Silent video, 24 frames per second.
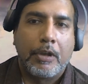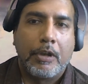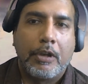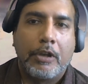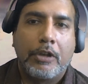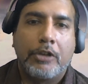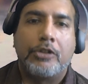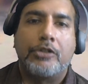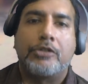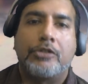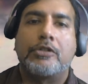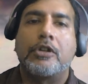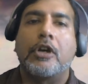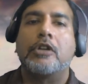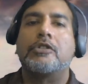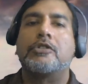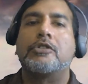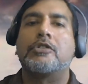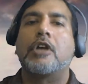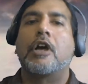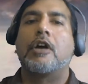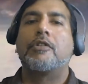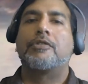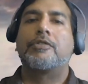She
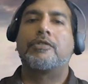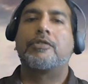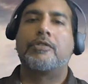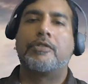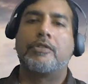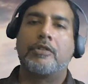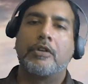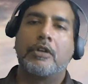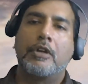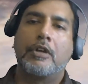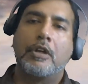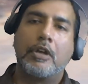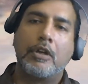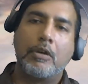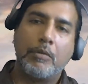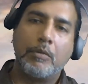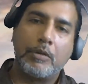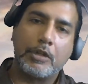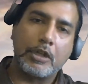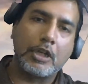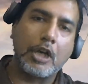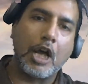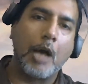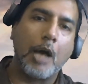starts off
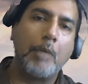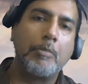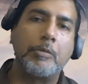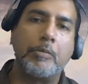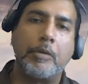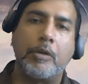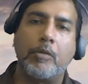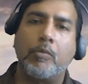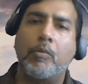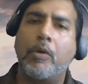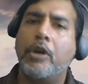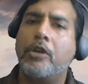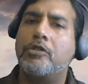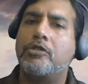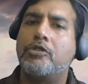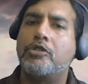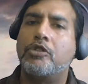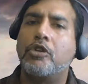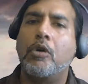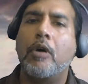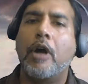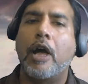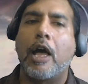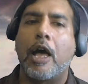with a compliment. Where is
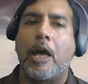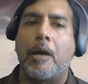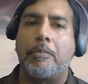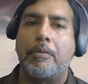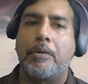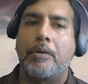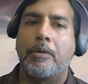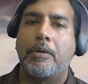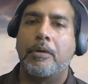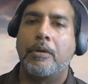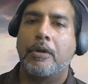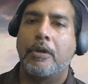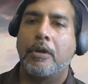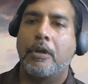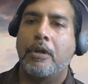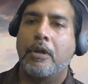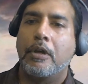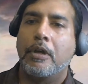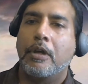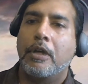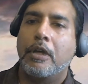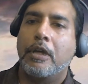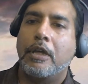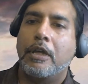Joab?
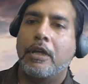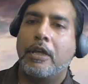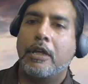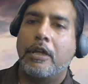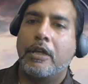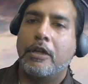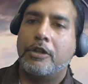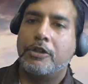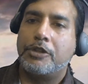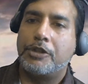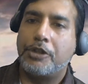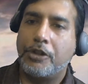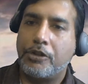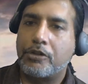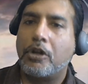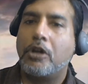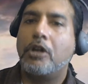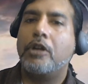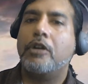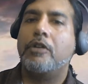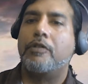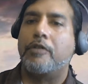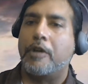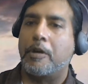She's
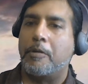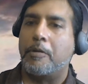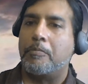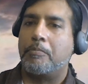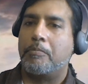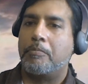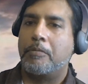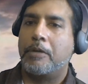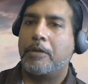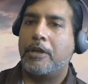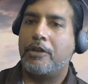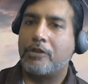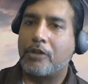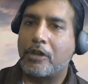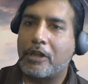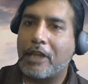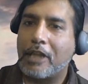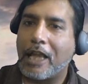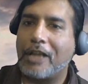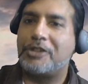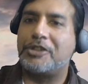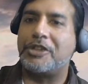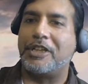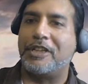heard of him. He's a
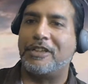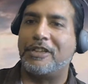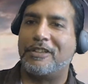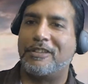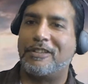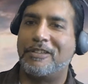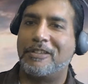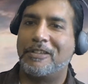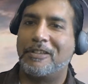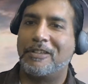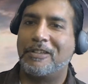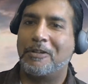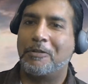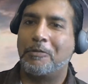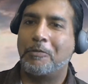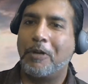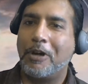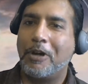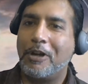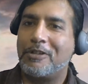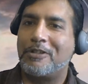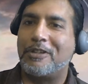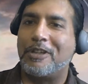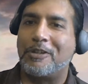legend.
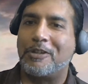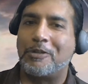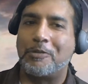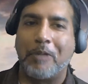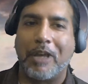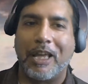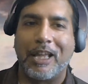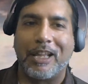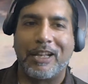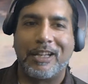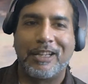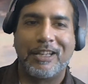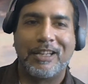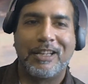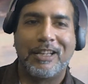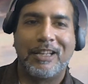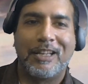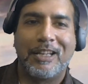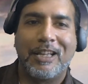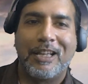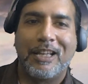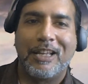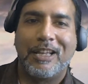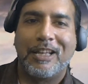Where is this man?
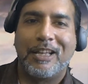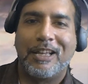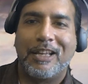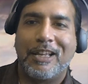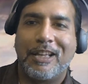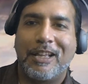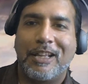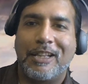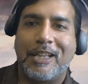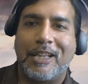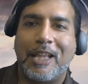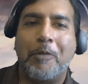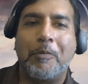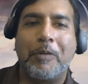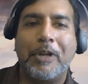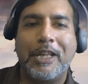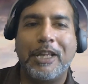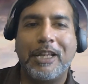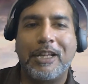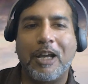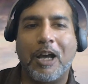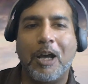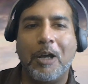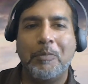Then when he
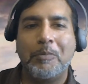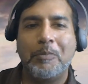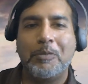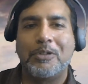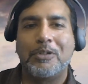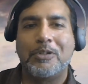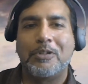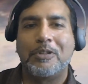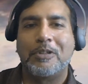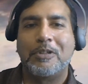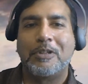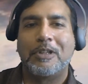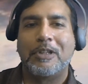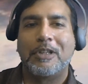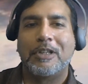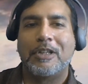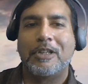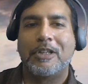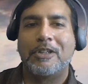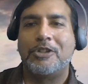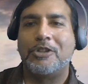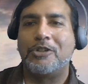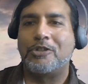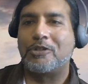comes,
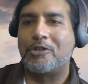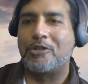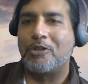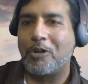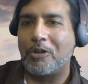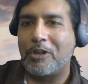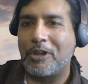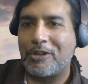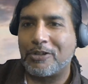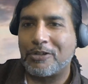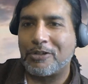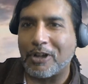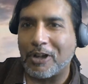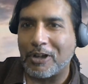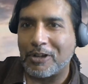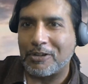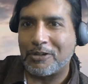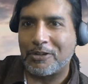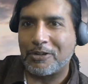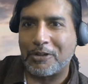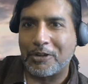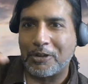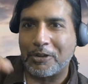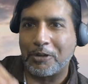she slowly
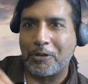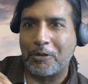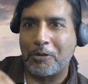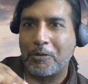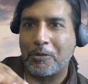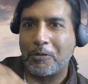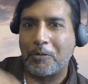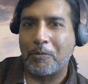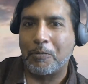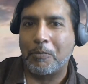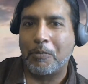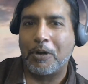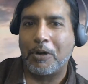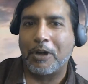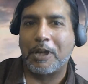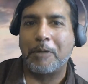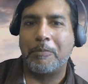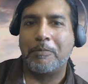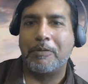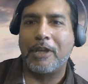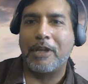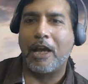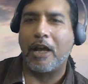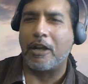starts to work
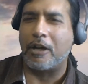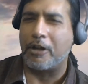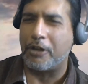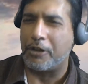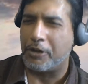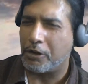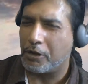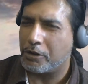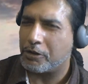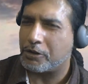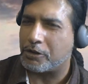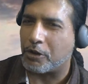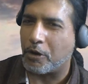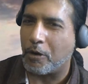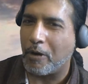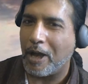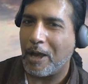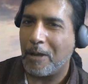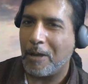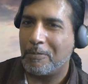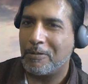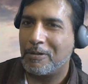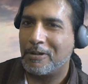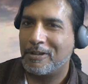him down. You're
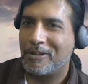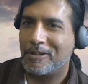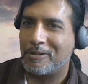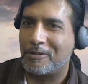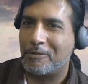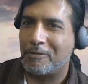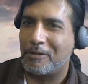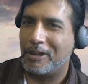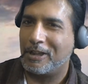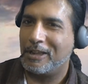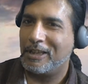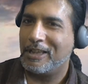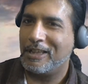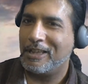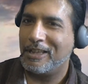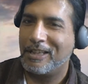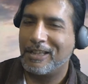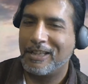Joab? Really?